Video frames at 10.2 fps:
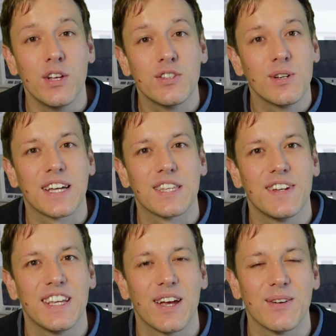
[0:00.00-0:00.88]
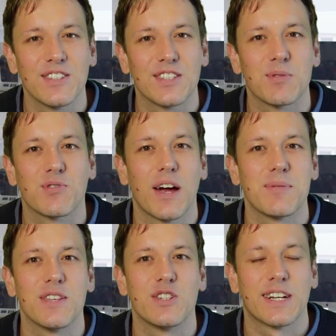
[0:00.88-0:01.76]
Do like the video and subscribe
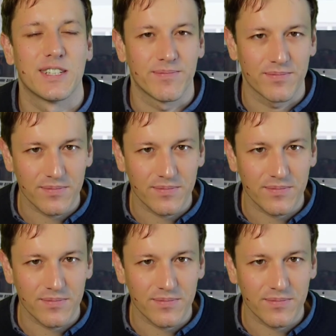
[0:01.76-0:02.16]
to the channel.